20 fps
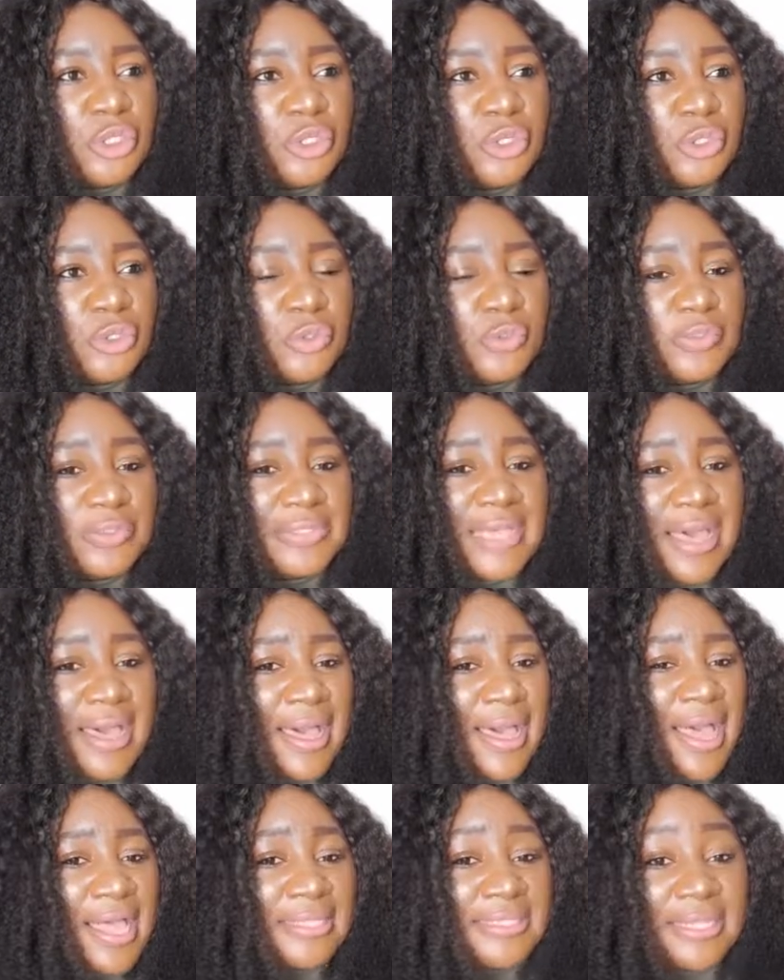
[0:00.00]
use
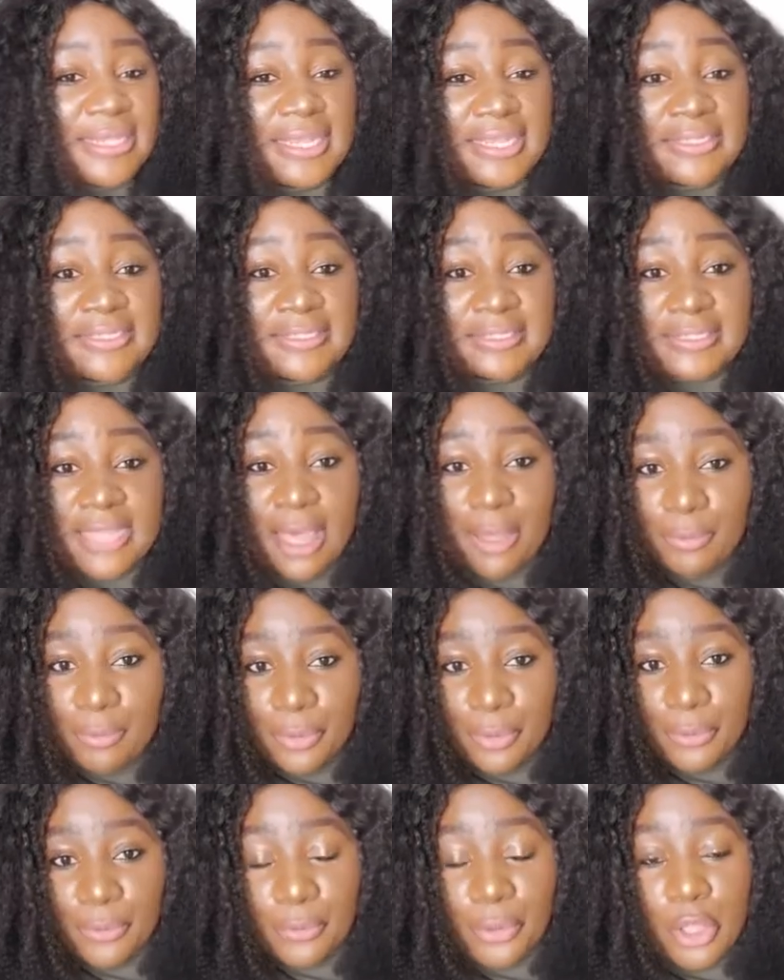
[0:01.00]
her as an
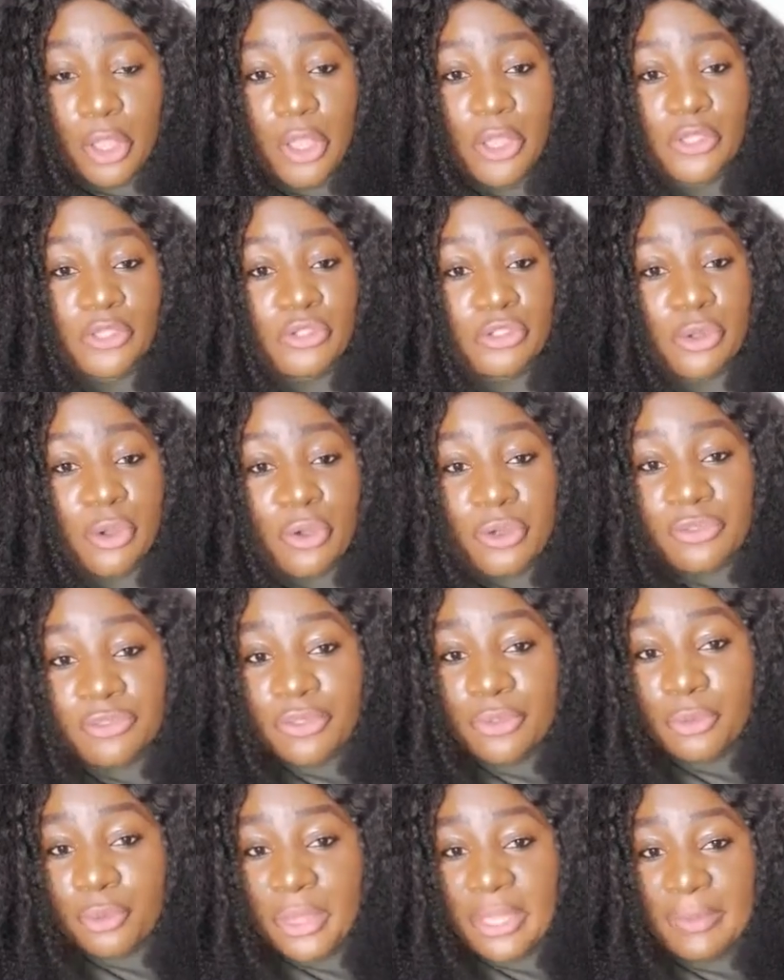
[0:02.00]
example to
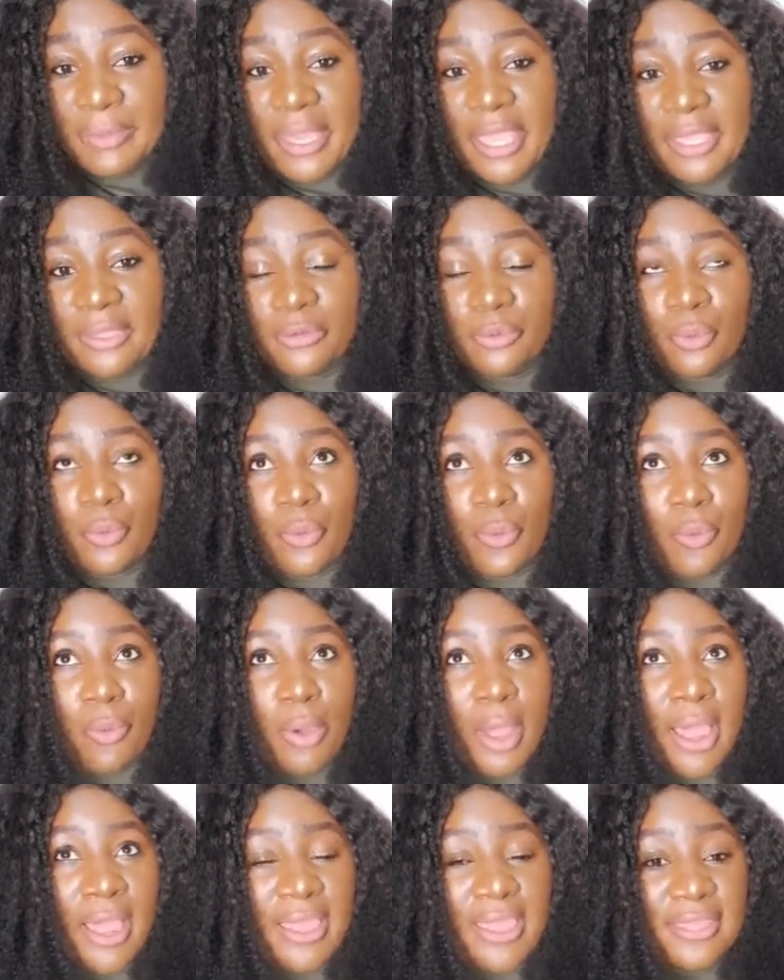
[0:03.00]
other women
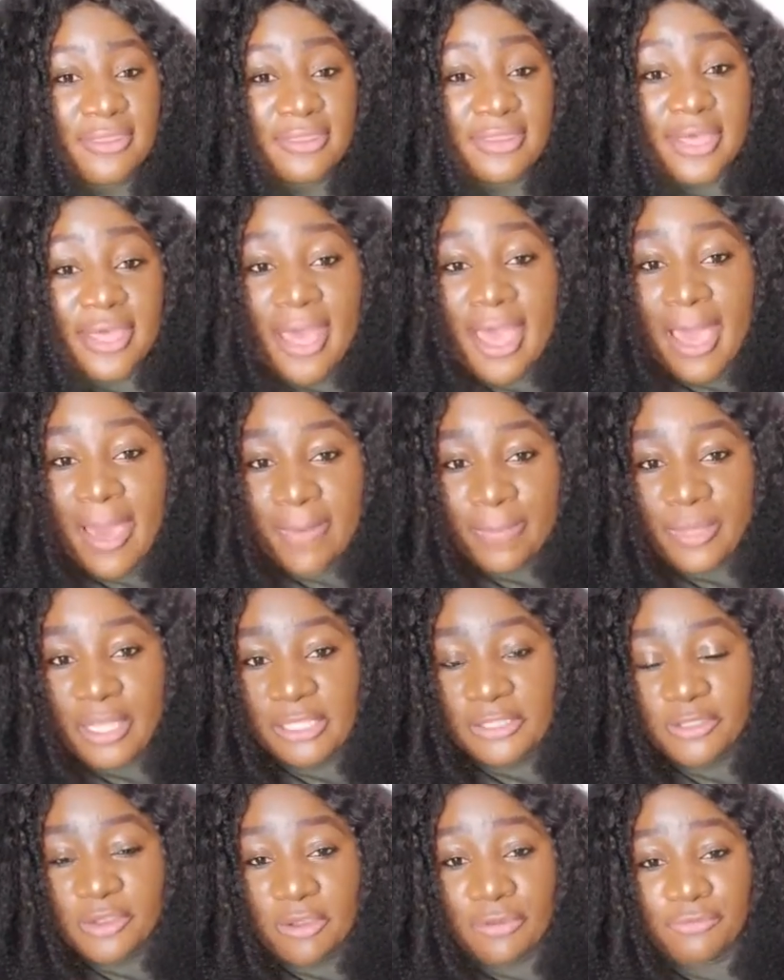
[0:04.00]
who are in the
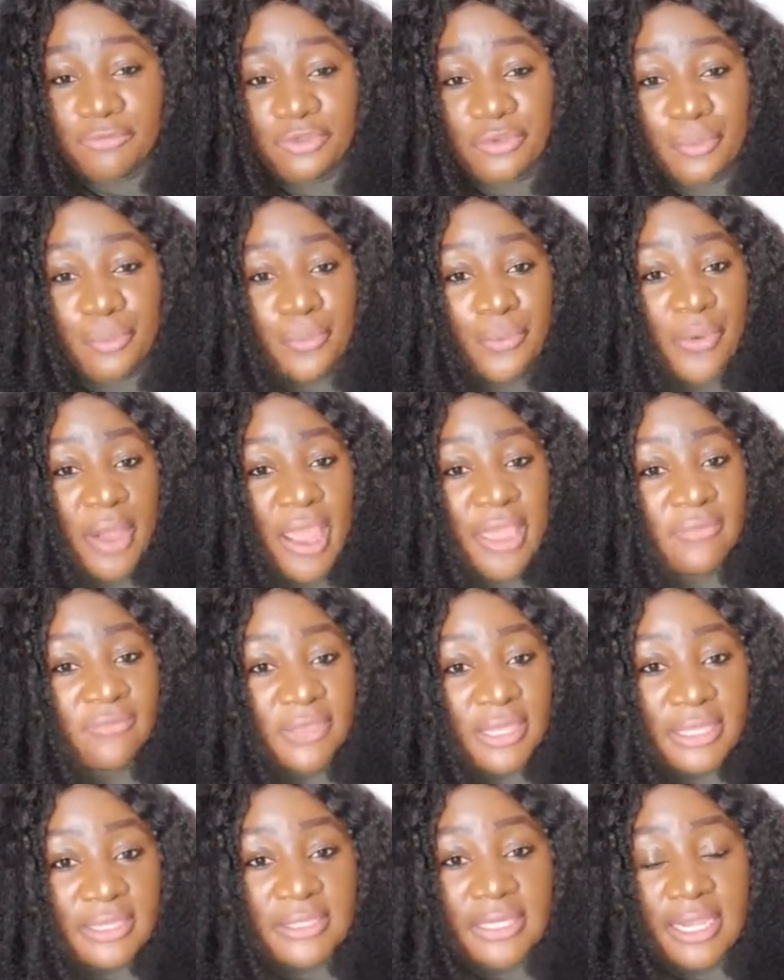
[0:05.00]
habit of
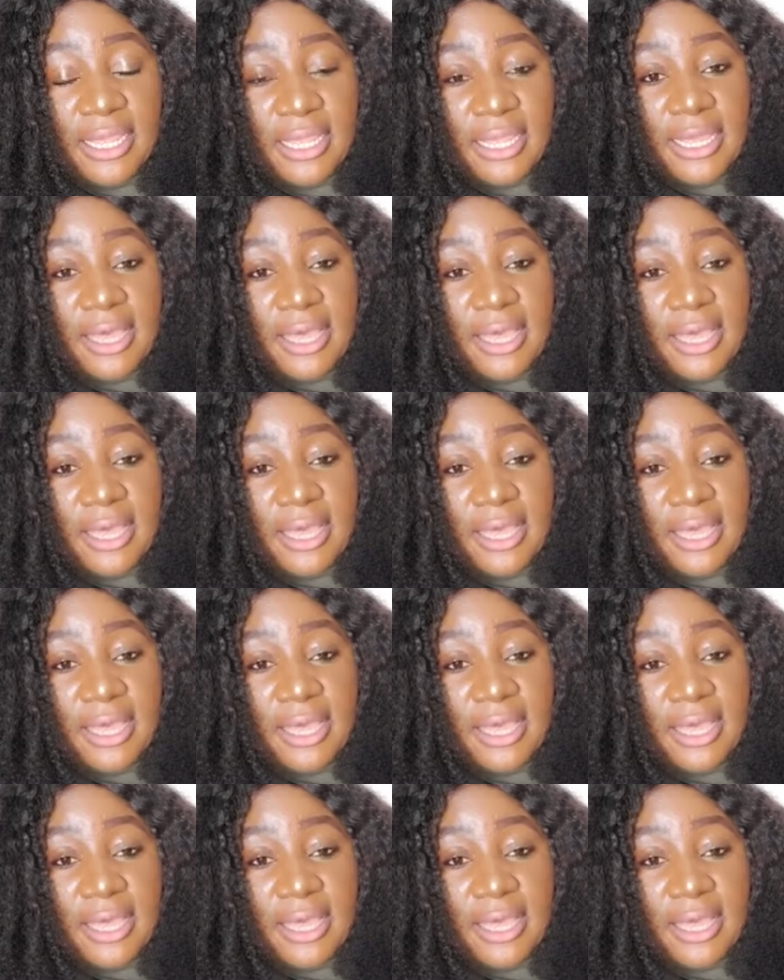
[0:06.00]
depriving